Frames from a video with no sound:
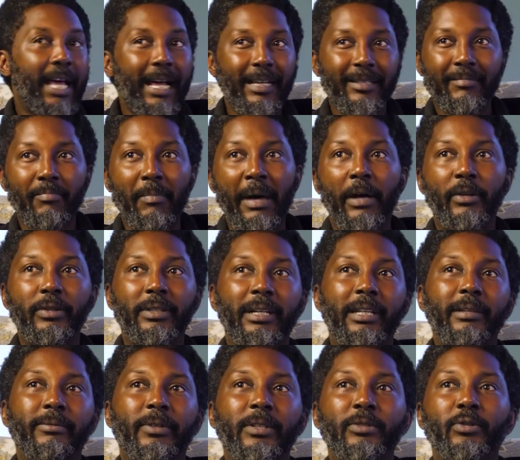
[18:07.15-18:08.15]
last mile
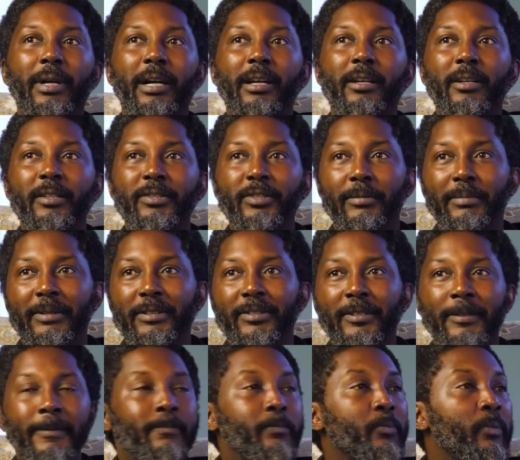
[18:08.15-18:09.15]
delivery to our
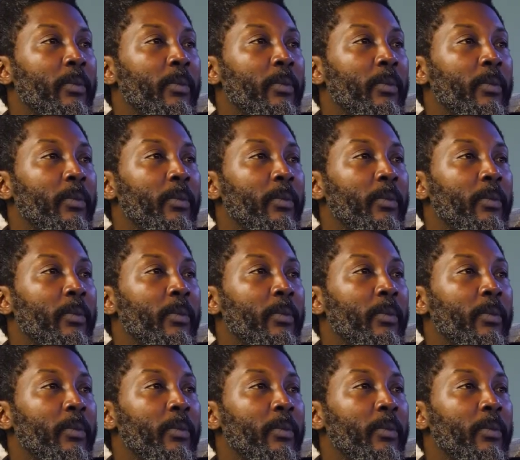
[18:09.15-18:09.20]
customers.